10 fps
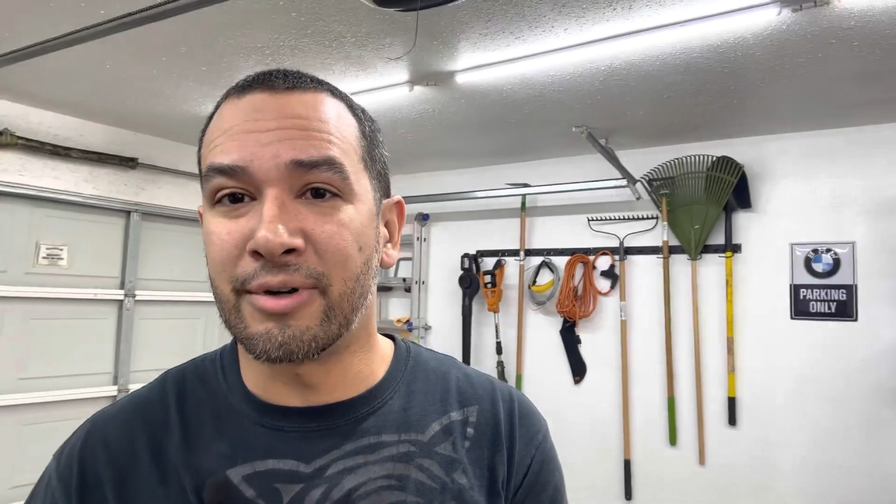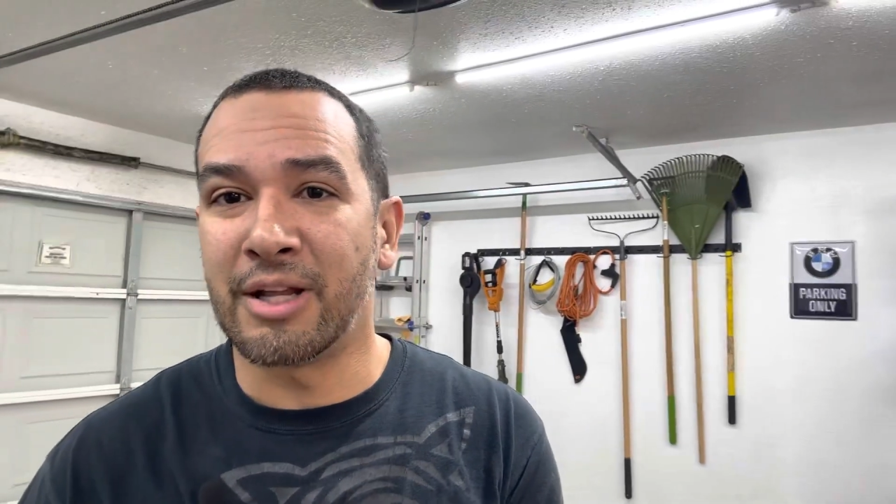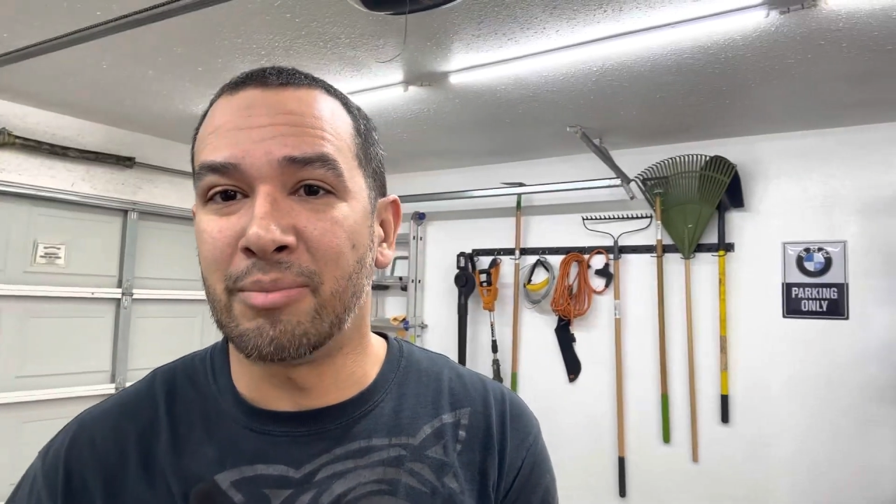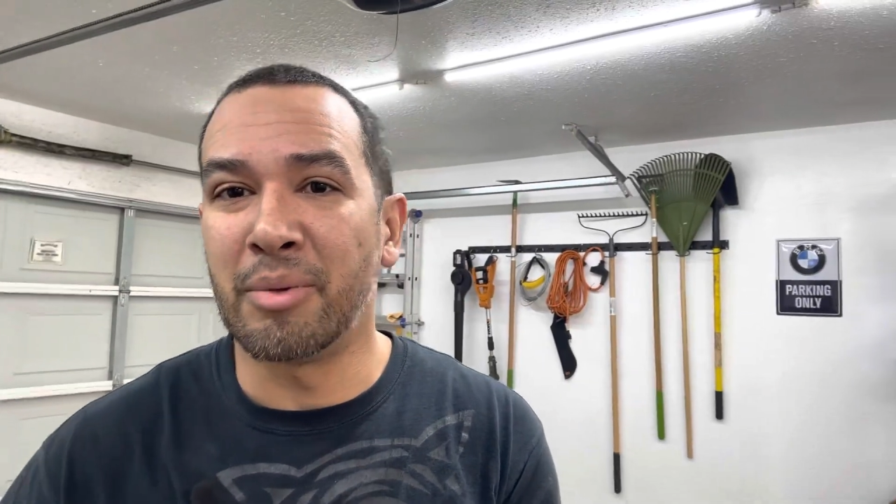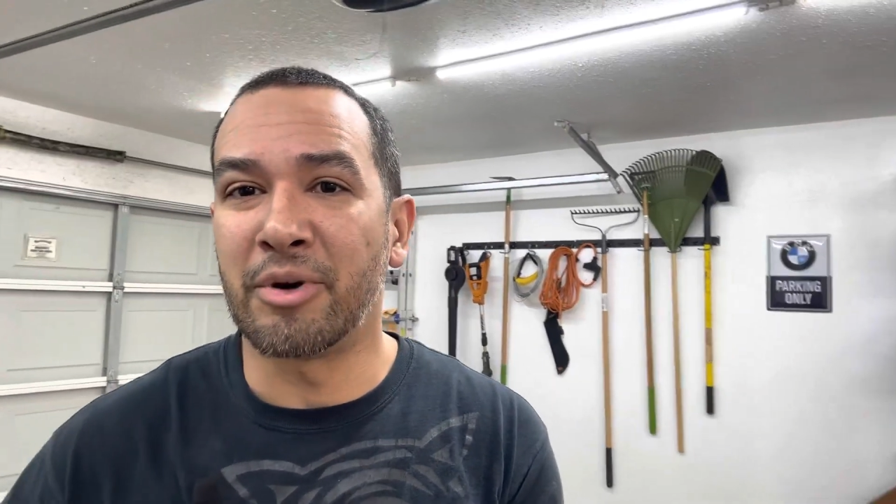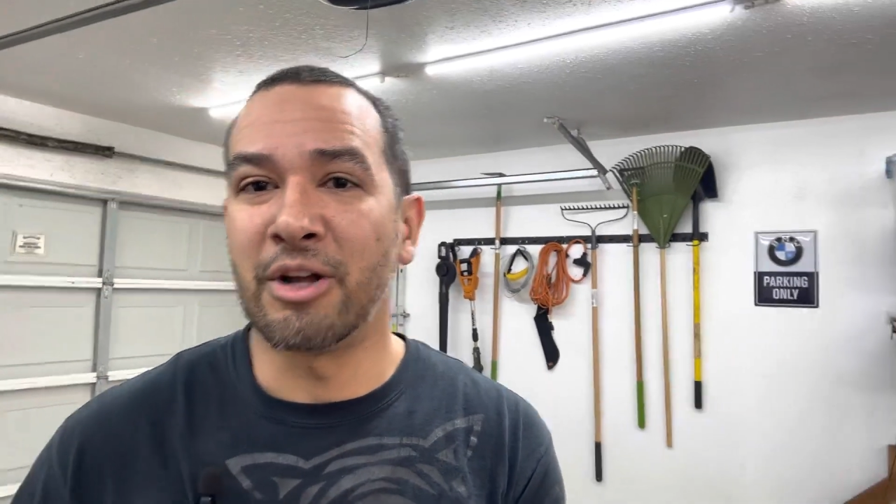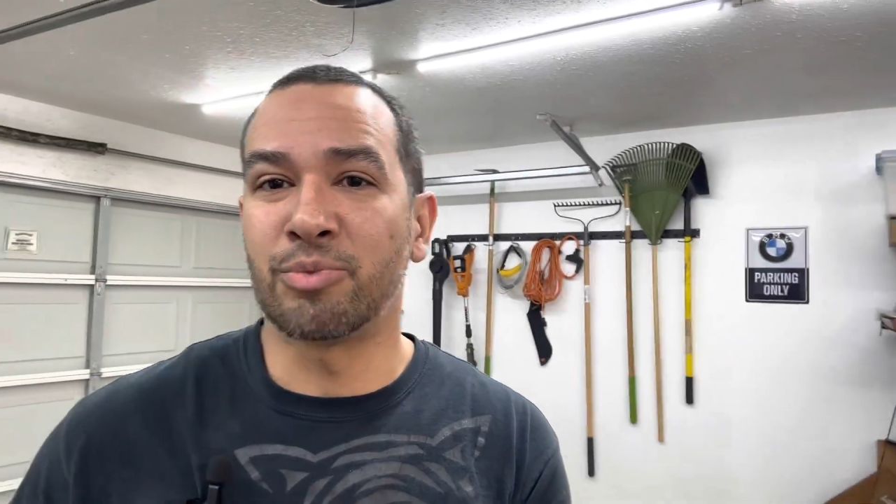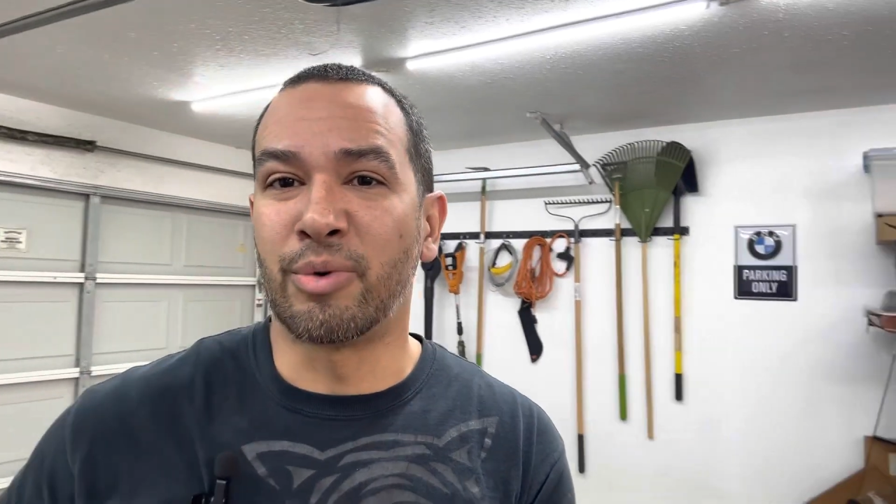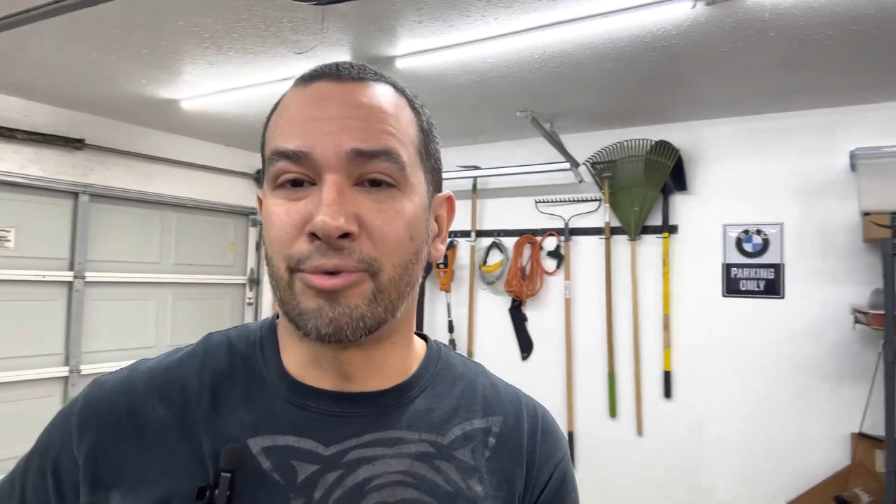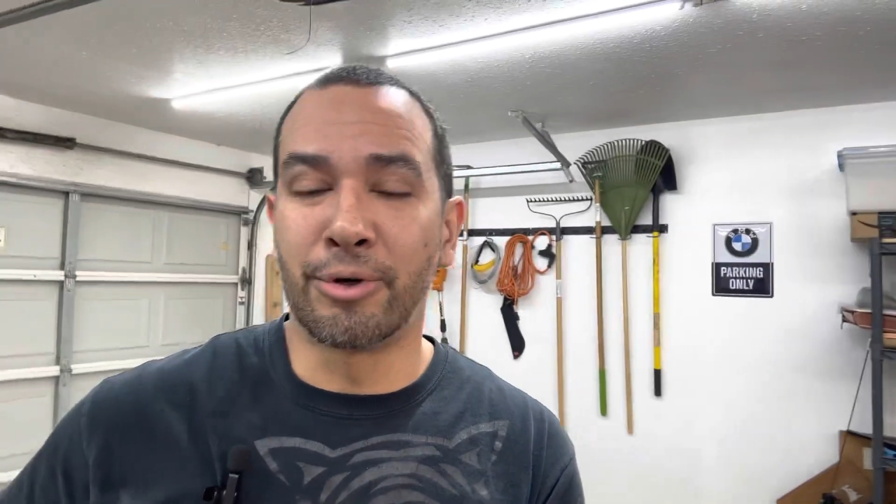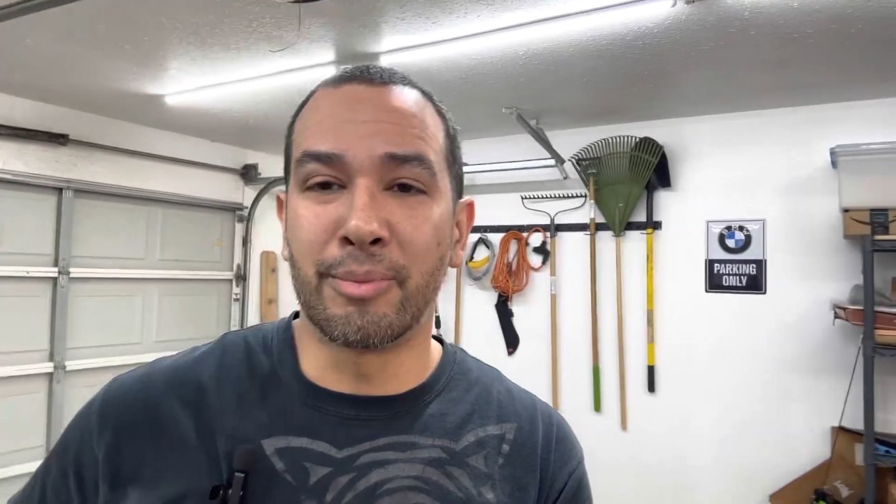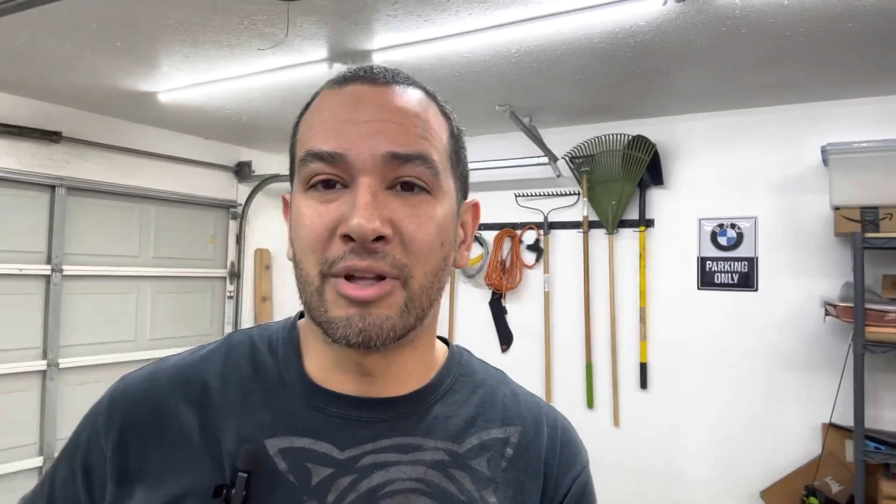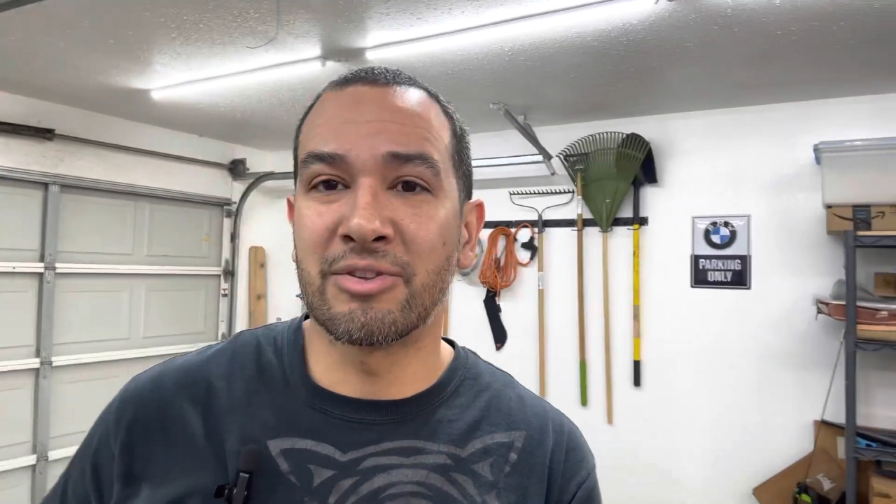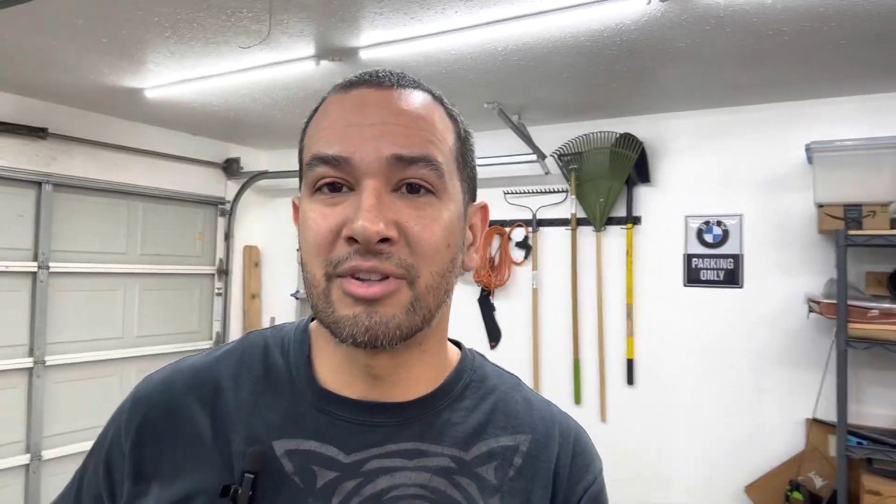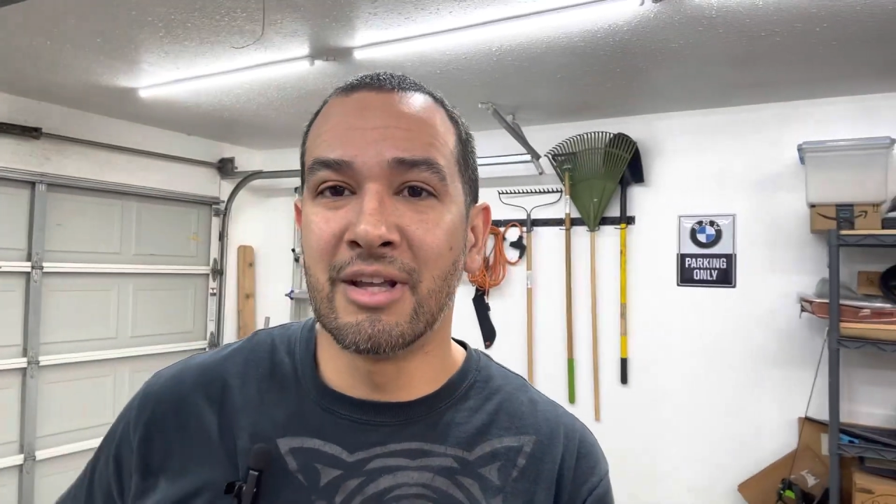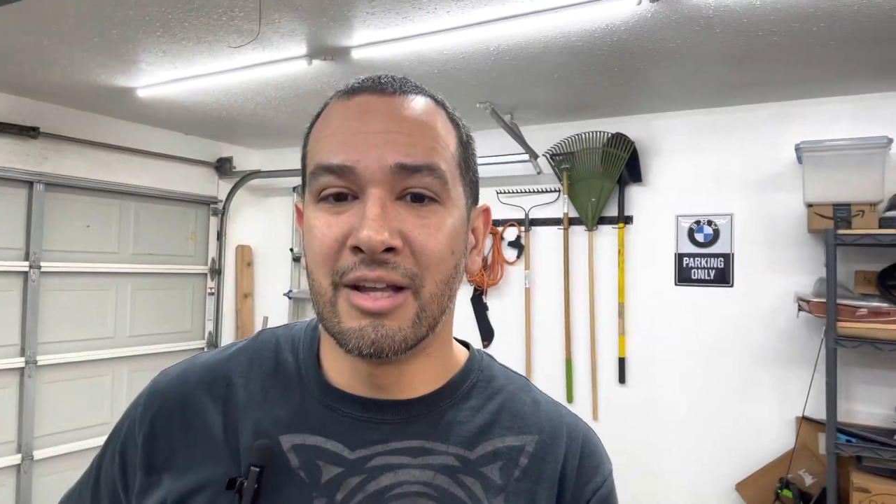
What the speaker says: at Bimmerhaus Performance,